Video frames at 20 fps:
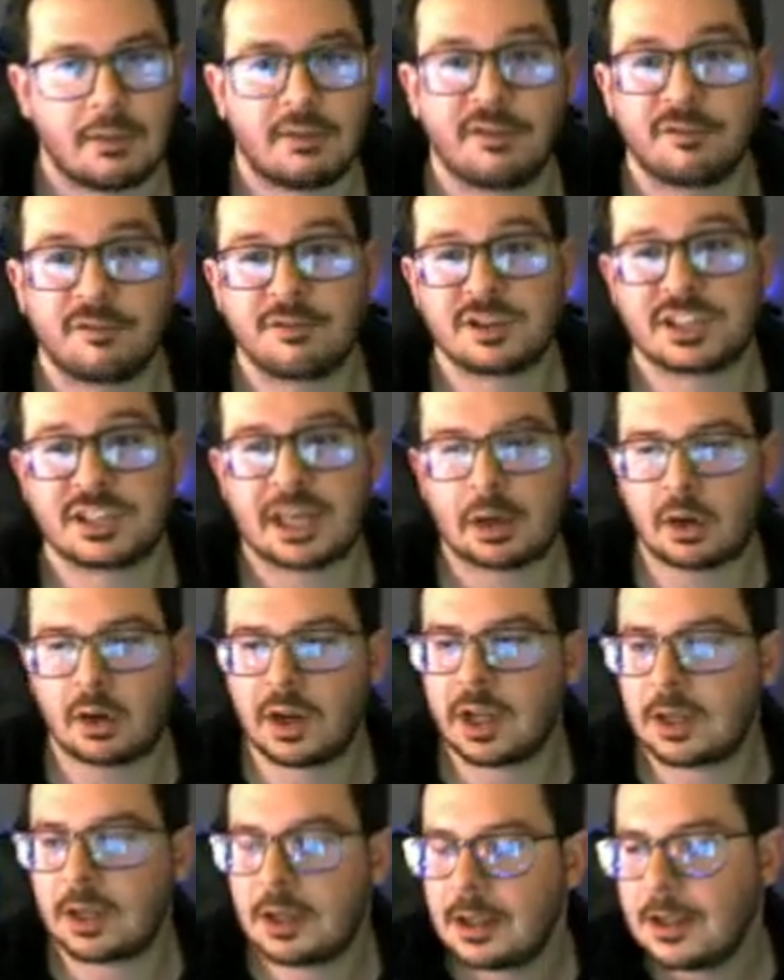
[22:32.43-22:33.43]

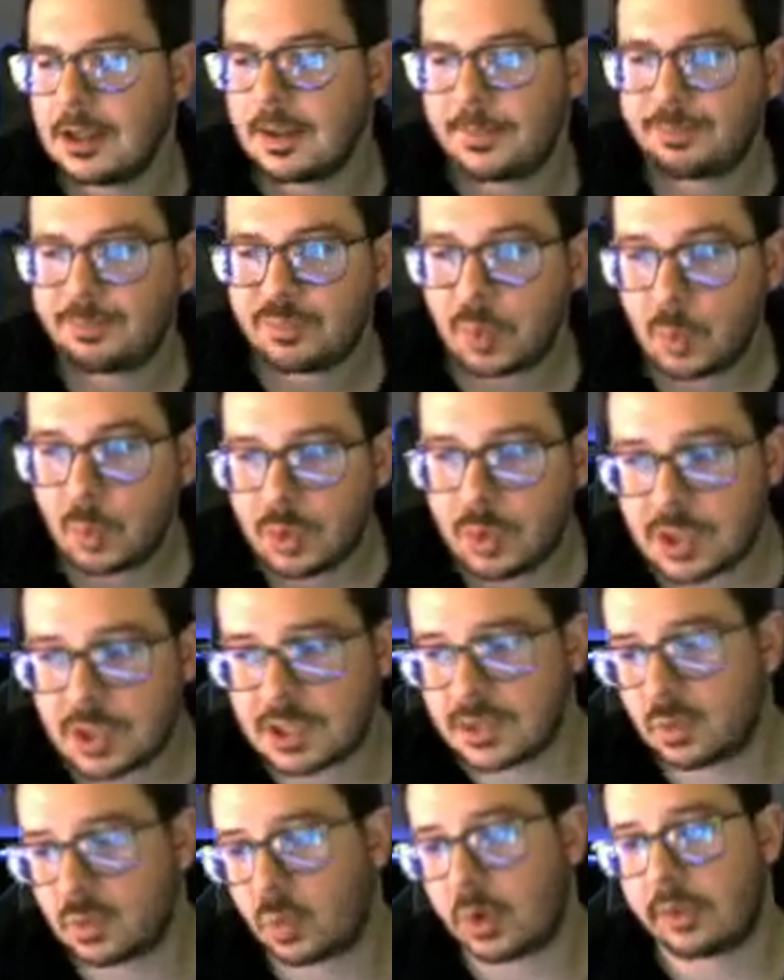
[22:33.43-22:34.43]
Viserion, which is
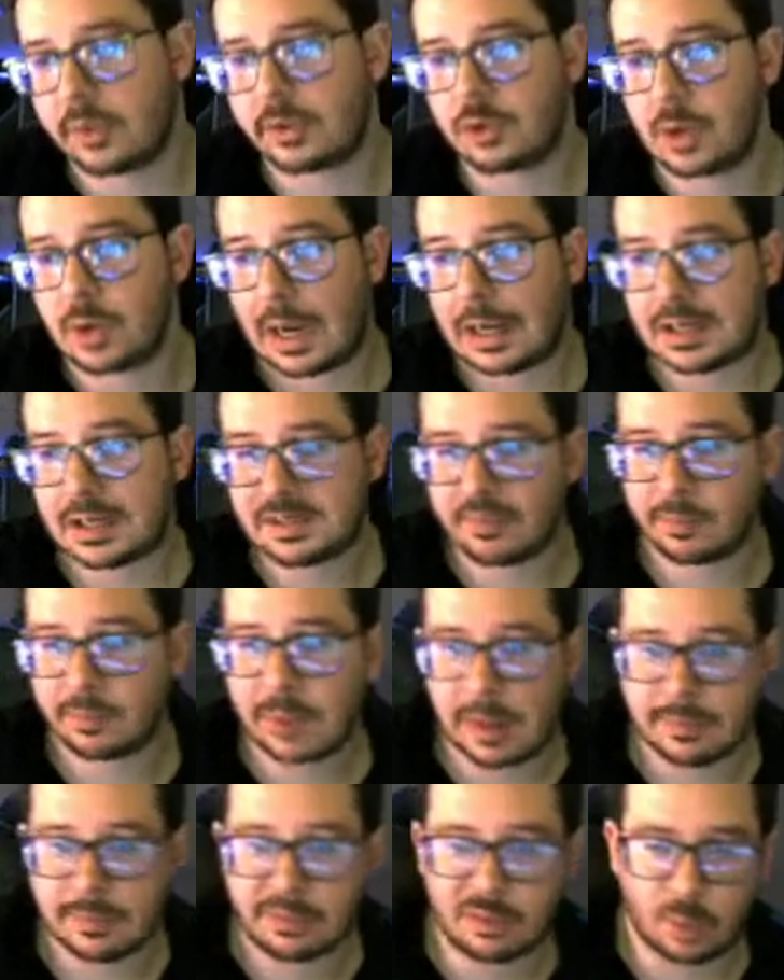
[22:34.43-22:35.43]
one of the dragons from
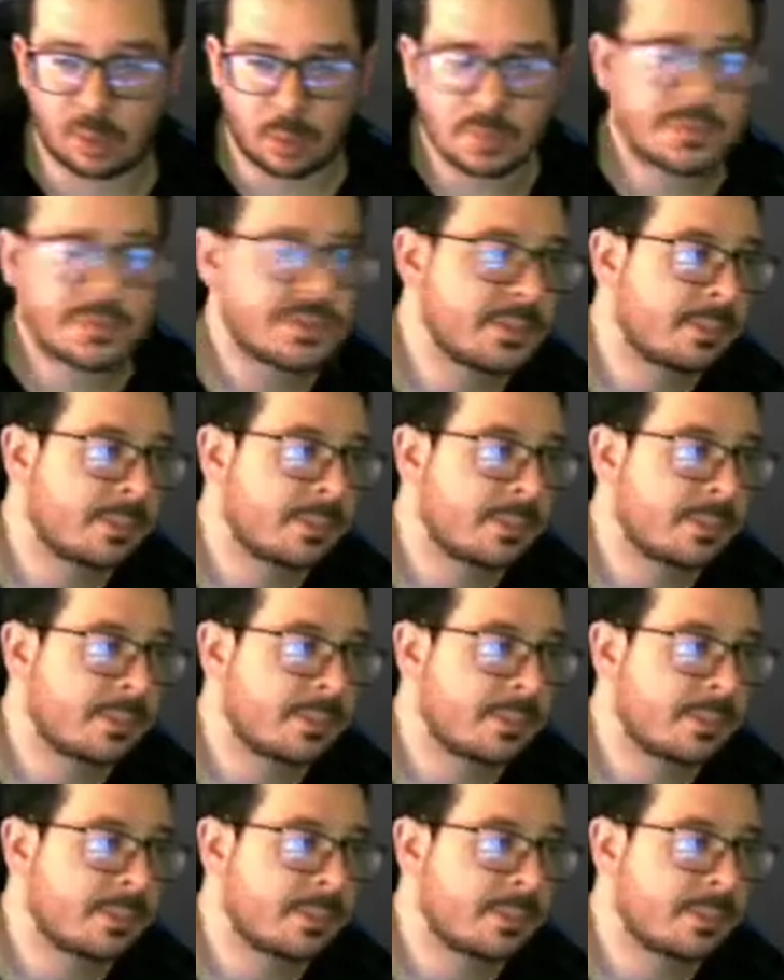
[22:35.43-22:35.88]
Game of Thrones.